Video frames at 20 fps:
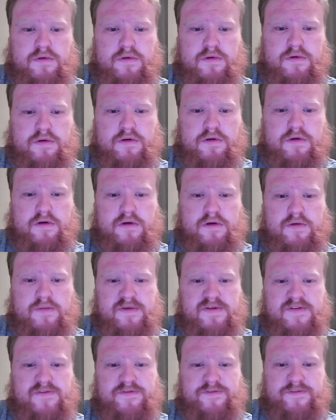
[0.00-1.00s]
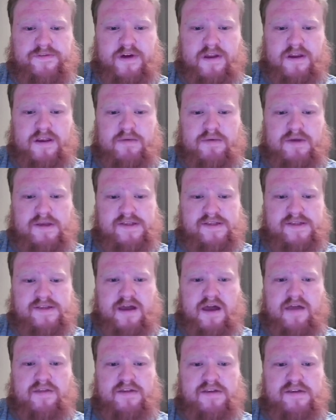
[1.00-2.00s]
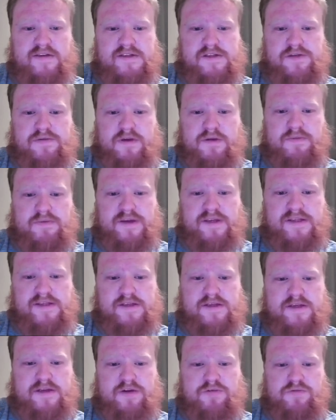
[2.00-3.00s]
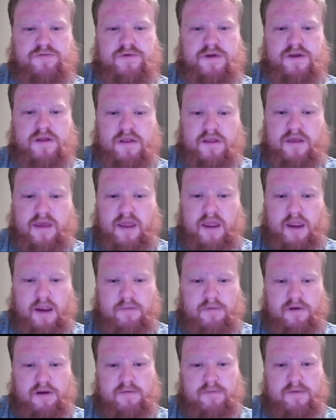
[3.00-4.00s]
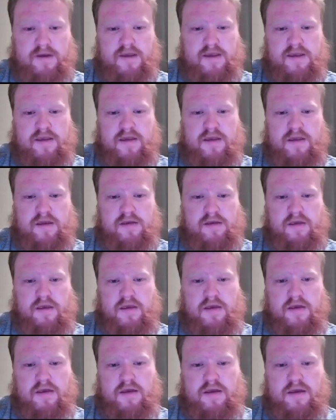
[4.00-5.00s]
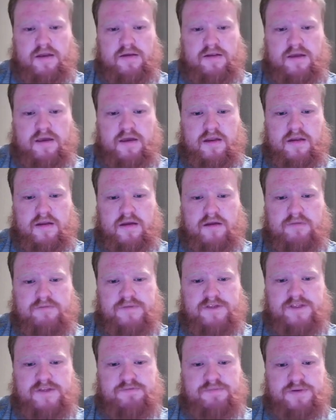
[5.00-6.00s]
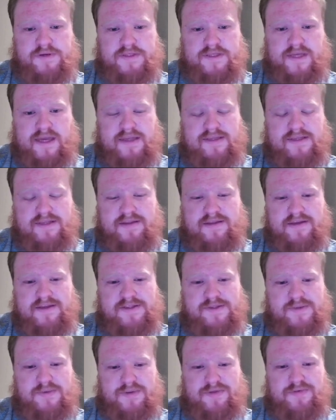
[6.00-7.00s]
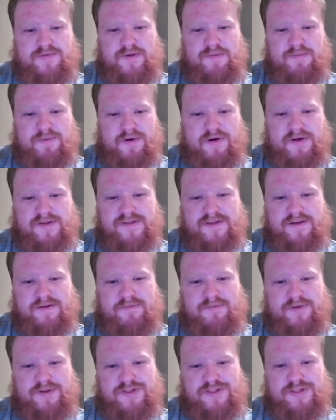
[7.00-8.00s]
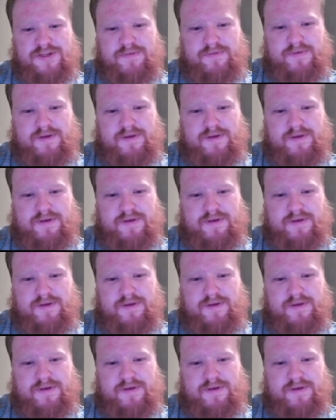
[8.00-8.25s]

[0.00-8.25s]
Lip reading: It's funny because he got these three pieces here really hammering at my king, and yet I'm just protecting this with 3 pawns and a bishop.